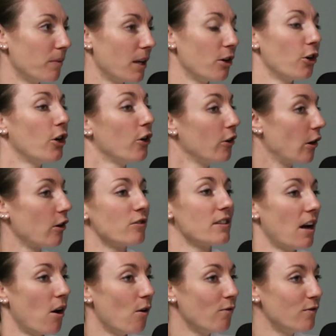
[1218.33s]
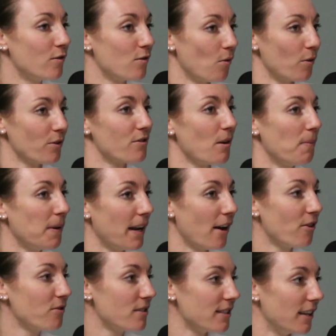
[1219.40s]
going to hurt ourselves or someone
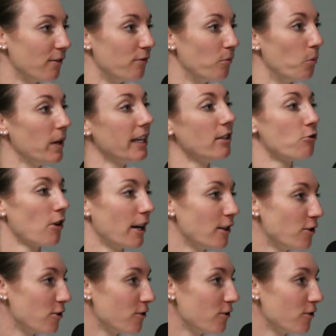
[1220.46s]
else if we try to